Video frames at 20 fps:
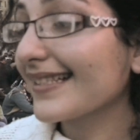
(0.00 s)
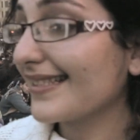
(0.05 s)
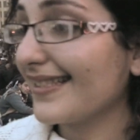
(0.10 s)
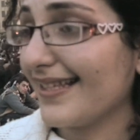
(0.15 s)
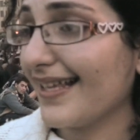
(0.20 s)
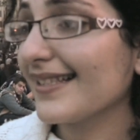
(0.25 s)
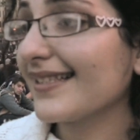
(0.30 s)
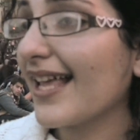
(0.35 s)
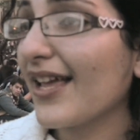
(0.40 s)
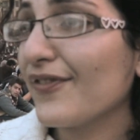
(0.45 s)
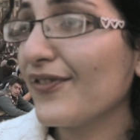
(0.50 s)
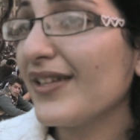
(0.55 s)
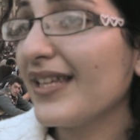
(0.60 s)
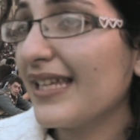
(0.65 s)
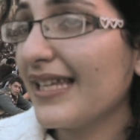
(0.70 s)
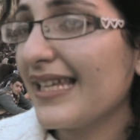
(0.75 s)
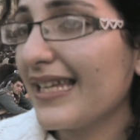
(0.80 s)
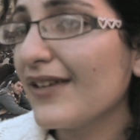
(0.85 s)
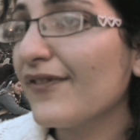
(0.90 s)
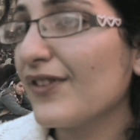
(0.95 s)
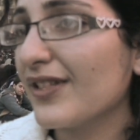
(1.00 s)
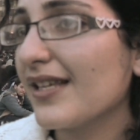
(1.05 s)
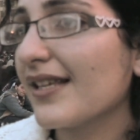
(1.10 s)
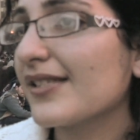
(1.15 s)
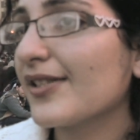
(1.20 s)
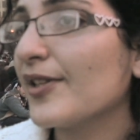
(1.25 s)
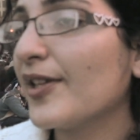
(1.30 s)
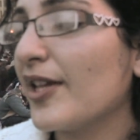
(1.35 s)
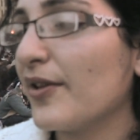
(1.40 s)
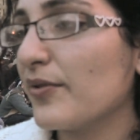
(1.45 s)
Yes, yes. I feel even
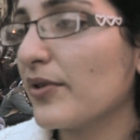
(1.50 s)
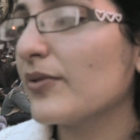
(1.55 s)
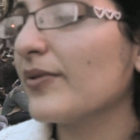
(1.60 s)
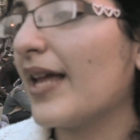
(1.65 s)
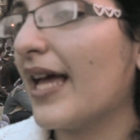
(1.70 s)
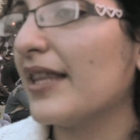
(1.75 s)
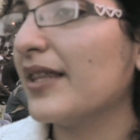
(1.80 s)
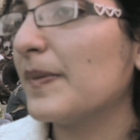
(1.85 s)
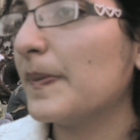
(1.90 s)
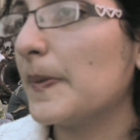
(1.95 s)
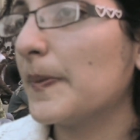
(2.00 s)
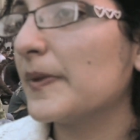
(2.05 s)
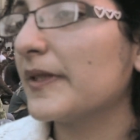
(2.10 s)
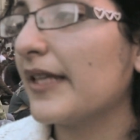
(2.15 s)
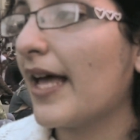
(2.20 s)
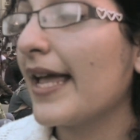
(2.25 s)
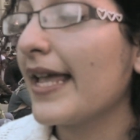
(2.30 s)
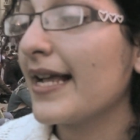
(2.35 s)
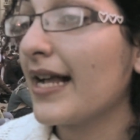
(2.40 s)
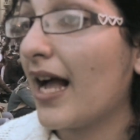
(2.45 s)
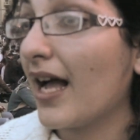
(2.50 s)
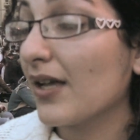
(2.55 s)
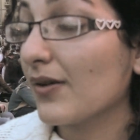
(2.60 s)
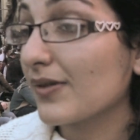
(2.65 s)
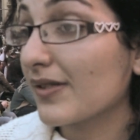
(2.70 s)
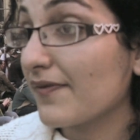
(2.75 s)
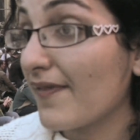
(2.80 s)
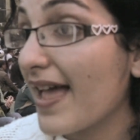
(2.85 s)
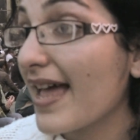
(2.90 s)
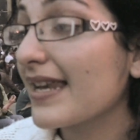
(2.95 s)
yesterday when we had the people dying, I
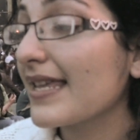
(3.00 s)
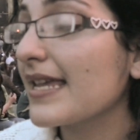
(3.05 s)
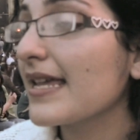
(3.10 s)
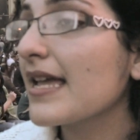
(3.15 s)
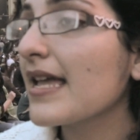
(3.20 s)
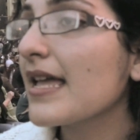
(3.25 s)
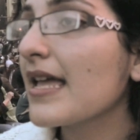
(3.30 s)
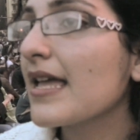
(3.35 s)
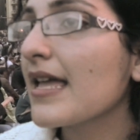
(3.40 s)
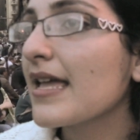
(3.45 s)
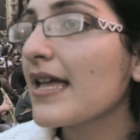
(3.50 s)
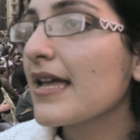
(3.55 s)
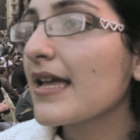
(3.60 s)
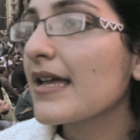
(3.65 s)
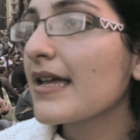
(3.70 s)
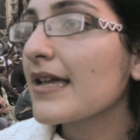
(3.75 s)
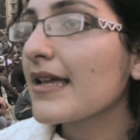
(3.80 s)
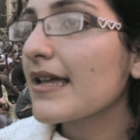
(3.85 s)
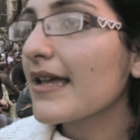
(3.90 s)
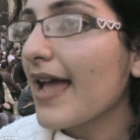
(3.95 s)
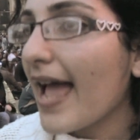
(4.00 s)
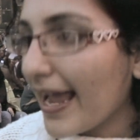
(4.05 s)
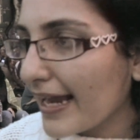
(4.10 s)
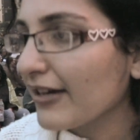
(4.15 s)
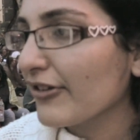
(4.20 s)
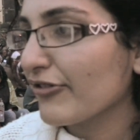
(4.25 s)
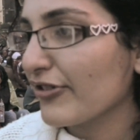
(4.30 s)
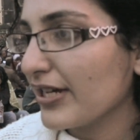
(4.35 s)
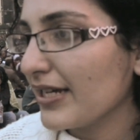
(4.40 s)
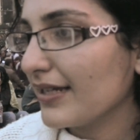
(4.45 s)
was very
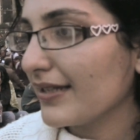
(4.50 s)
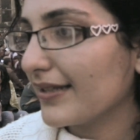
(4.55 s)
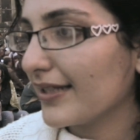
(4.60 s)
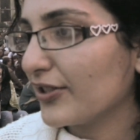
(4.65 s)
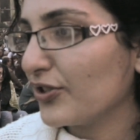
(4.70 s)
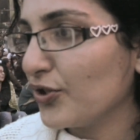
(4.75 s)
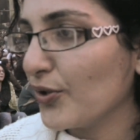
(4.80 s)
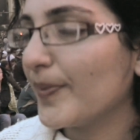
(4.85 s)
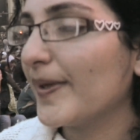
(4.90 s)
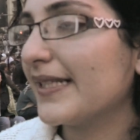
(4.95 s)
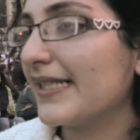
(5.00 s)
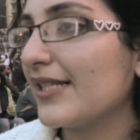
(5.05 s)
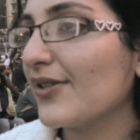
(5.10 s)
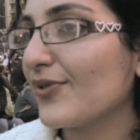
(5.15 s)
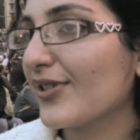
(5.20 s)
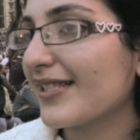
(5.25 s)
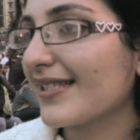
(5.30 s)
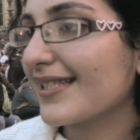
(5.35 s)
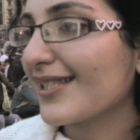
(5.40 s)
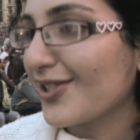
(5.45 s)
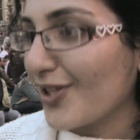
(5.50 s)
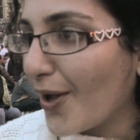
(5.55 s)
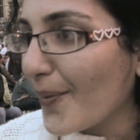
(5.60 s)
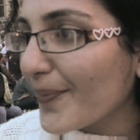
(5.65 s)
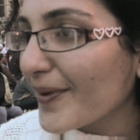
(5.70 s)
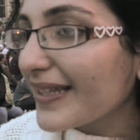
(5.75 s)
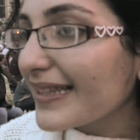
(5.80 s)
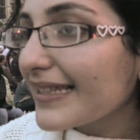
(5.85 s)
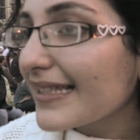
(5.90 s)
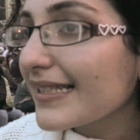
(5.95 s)
angry that nobody was
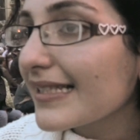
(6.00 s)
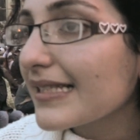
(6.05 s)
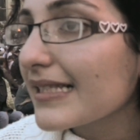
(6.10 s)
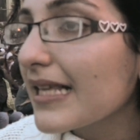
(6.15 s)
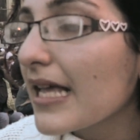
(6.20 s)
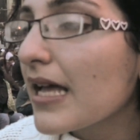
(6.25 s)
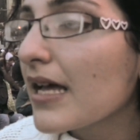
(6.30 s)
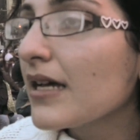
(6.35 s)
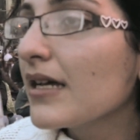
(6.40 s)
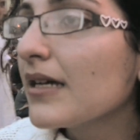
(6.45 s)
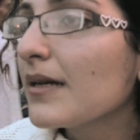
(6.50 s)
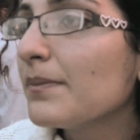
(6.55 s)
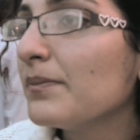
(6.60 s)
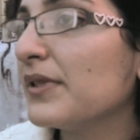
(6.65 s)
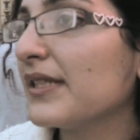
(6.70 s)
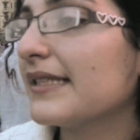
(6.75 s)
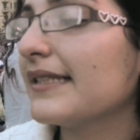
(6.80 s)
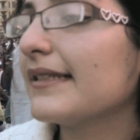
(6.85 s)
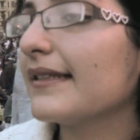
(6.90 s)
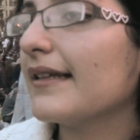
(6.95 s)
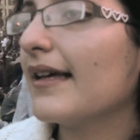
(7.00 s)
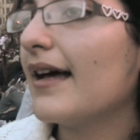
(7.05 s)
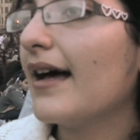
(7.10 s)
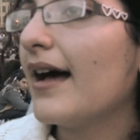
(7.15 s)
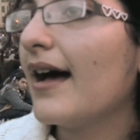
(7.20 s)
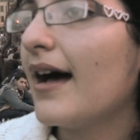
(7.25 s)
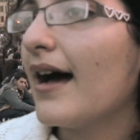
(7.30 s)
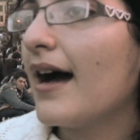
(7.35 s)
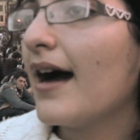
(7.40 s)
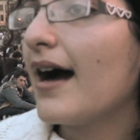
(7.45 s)
stopping this. But
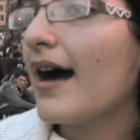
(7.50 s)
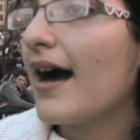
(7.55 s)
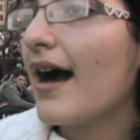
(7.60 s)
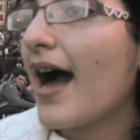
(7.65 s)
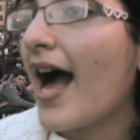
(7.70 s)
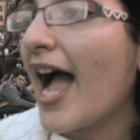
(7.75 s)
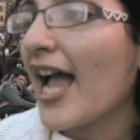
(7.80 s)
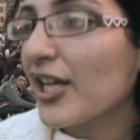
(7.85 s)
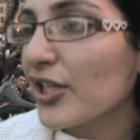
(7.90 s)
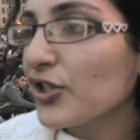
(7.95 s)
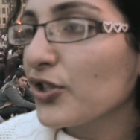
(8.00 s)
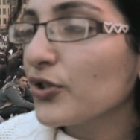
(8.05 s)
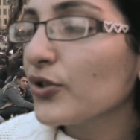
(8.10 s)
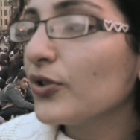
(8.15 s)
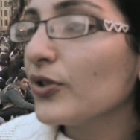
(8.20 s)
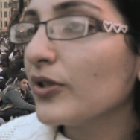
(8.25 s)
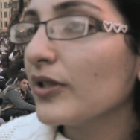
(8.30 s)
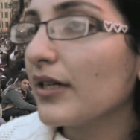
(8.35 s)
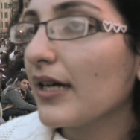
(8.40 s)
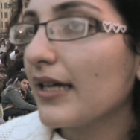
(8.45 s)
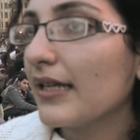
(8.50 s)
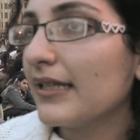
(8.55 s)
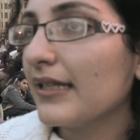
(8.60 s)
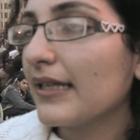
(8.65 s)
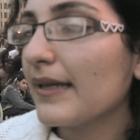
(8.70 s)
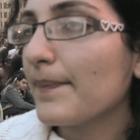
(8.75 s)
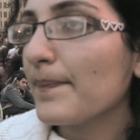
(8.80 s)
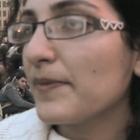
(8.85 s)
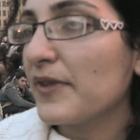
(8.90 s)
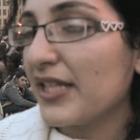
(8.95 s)
I knew
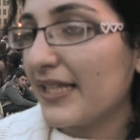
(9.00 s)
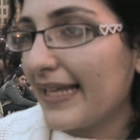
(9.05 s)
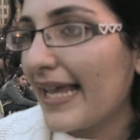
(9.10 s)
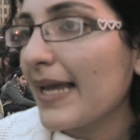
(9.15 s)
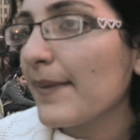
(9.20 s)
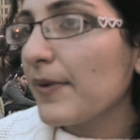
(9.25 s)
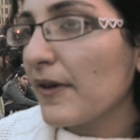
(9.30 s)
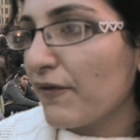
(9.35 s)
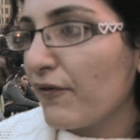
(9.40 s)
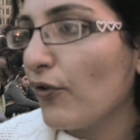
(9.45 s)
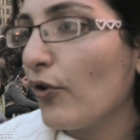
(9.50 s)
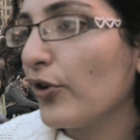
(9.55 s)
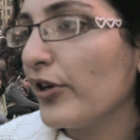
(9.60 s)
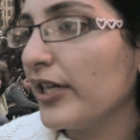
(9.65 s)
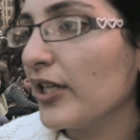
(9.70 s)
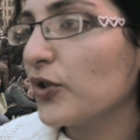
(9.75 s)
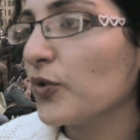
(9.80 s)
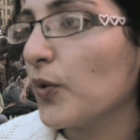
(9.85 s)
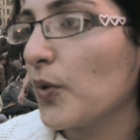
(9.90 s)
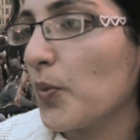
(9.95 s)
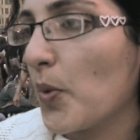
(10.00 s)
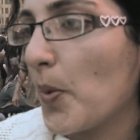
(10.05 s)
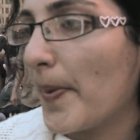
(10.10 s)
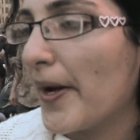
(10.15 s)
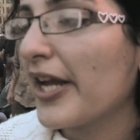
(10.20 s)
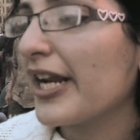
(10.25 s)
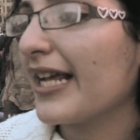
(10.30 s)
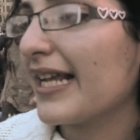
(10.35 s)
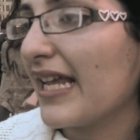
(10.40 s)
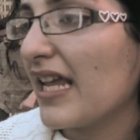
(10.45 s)
the day before it, when
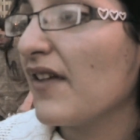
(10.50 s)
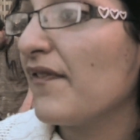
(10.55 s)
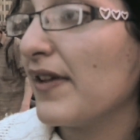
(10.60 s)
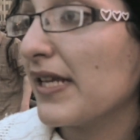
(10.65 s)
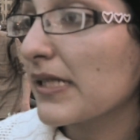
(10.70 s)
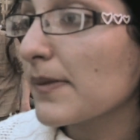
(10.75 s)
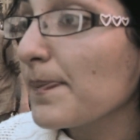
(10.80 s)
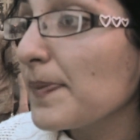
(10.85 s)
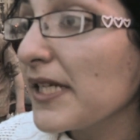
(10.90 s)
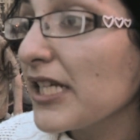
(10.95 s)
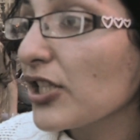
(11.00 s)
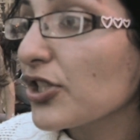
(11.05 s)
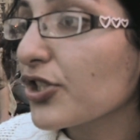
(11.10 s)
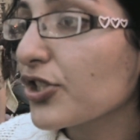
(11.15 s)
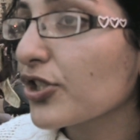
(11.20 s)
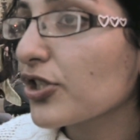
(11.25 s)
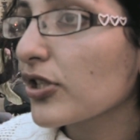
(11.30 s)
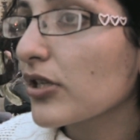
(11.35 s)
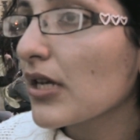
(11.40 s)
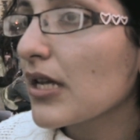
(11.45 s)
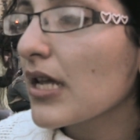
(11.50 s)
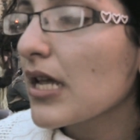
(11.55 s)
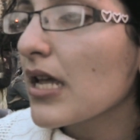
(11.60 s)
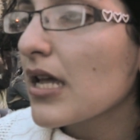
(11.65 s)
Mubarak gave his speech,